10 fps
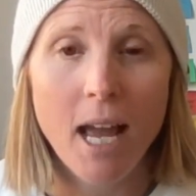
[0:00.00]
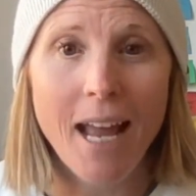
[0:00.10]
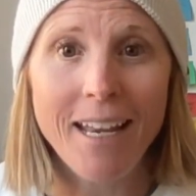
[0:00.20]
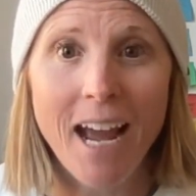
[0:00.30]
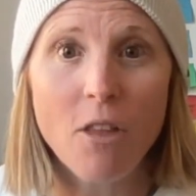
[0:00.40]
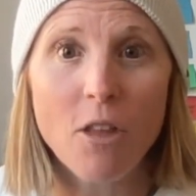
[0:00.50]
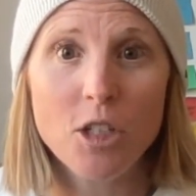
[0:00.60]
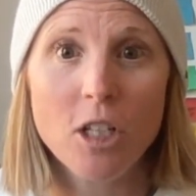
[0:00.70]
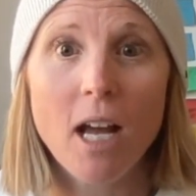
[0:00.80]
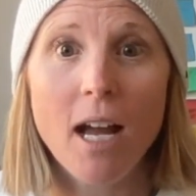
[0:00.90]
and now
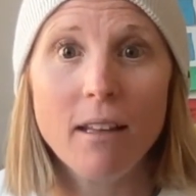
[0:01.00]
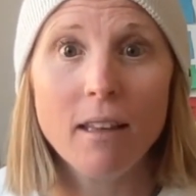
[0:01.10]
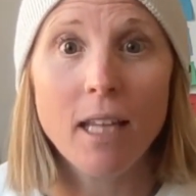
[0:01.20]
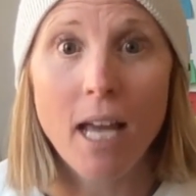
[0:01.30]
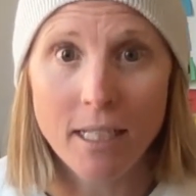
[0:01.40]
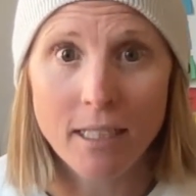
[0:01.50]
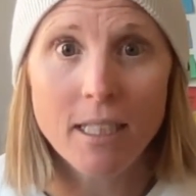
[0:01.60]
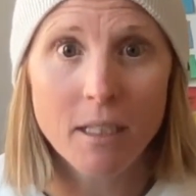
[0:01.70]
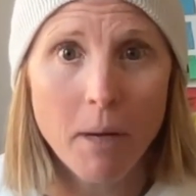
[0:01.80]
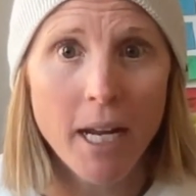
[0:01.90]
there's a lot less
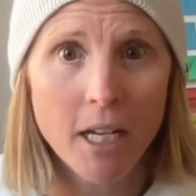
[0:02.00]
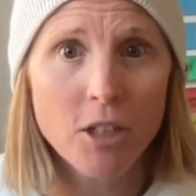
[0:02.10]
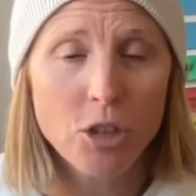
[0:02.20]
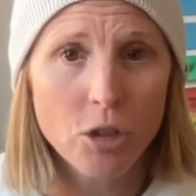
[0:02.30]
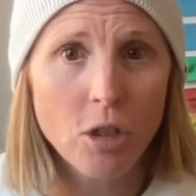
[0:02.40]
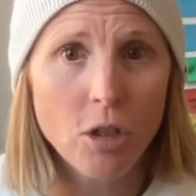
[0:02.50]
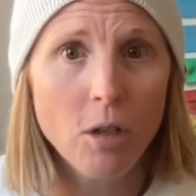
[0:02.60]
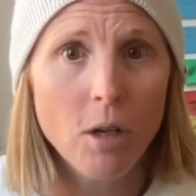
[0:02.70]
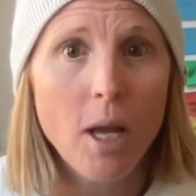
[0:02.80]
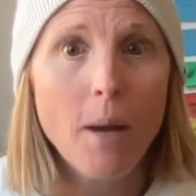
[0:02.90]
in my
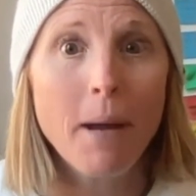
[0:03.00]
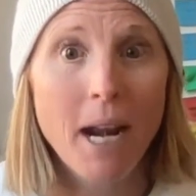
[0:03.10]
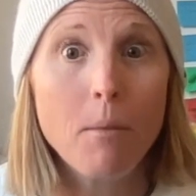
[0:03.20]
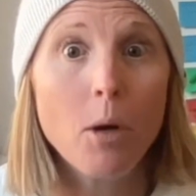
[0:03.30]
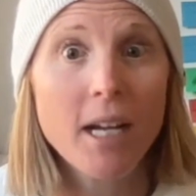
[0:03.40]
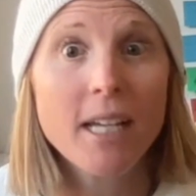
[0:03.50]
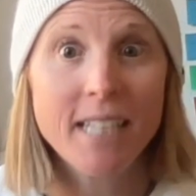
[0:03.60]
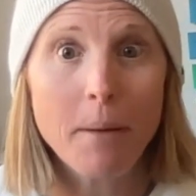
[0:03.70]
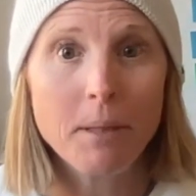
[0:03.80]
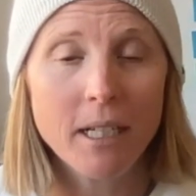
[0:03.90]
control, but I'm more
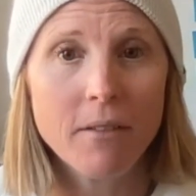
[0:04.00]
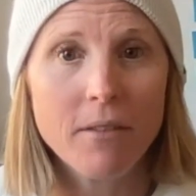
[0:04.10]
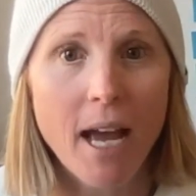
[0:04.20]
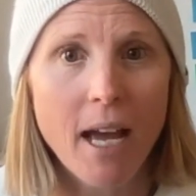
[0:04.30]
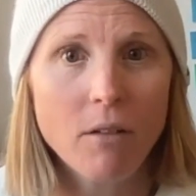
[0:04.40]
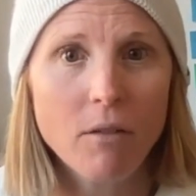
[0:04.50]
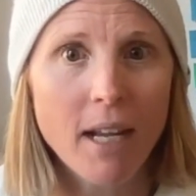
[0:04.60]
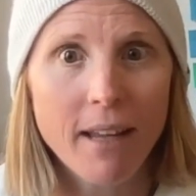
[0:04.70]
accepting of that, right?